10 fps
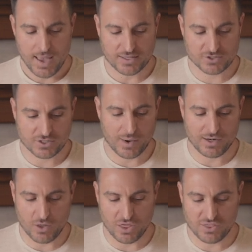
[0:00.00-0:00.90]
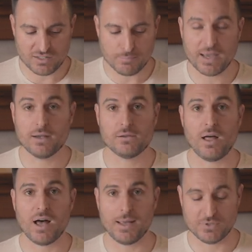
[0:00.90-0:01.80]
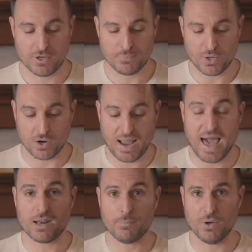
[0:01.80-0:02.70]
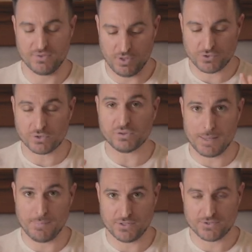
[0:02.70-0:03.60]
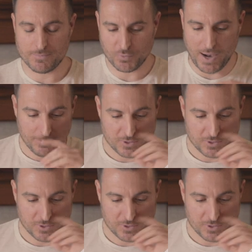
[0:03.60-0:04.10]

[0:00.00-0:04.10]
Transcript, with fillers: And so I know that these big globs are adipose. Those are lipids, right?